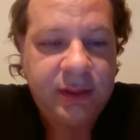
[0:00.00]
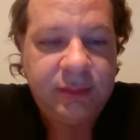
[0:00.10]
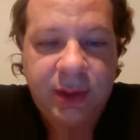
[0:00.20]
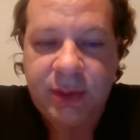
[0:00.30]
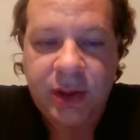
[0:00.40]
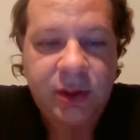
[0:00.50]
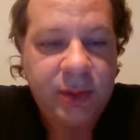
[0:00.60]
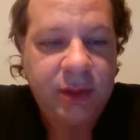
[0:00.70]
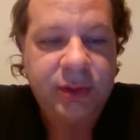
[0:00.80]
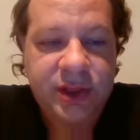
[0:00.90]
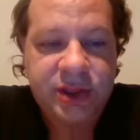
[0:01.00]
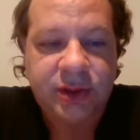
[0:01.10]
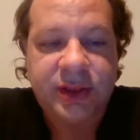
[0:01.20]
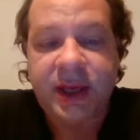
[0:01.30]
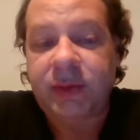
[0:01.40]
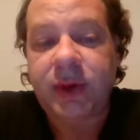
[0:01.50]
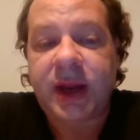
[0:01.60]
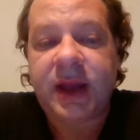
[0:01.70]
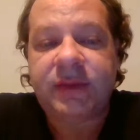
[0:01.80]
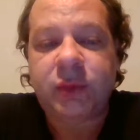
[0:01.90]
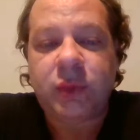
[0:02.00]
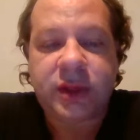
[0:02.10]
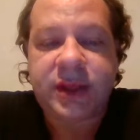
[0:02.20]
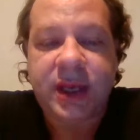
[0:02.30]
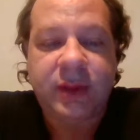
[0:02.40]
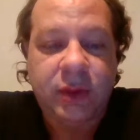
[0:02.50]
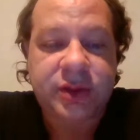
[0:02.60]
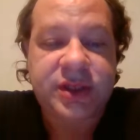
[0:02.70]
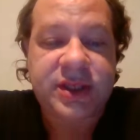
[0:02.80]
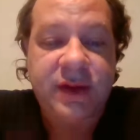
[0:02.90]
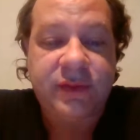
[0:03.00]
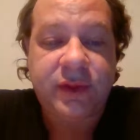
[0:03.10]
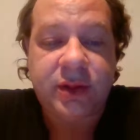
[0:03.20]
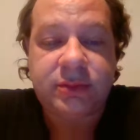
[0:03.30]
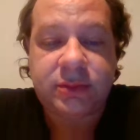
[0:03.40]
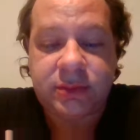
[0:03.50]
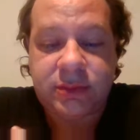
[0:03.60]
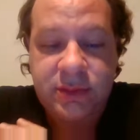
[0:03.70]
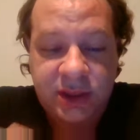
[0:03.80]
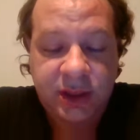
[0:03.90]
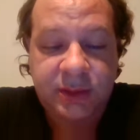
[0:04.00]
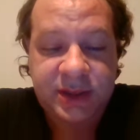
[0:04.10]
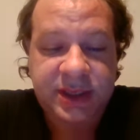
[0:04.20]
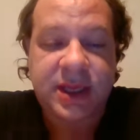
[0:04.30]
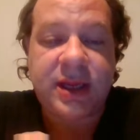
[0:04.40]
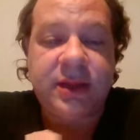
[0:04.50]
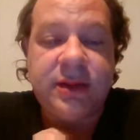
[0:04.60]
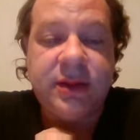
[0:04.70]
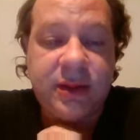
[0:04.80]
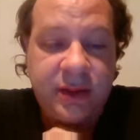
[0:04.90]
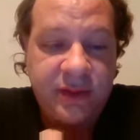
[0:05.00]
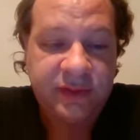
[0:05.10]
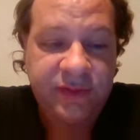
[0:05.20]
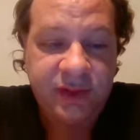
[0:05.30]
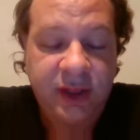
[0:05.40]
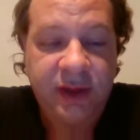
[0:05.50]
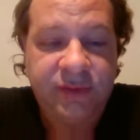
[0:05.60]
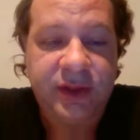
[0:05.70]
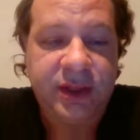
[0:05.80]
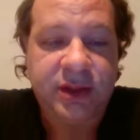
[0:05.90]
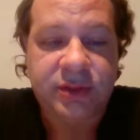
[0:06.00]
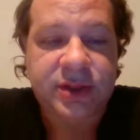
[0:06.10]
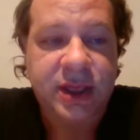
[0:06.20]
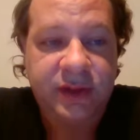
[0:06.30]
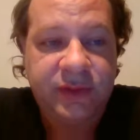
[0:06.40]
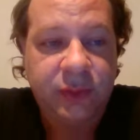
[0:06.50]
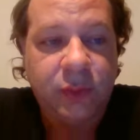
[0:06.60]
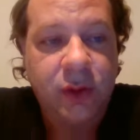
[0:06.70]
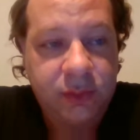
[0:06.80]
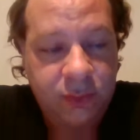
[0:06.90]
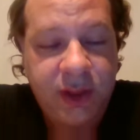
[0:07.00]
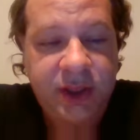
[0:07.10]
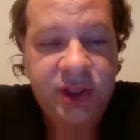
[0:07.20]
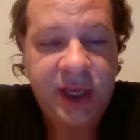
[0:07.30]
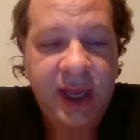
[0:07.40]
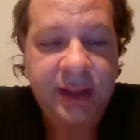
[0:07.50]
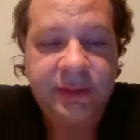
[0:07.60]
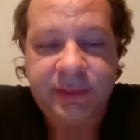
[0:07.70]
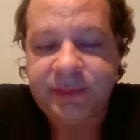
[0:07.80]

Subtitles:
maybe I'll come out with a certain day where I have one day where I'll just have a time set for live videos. And if you want, we can chat.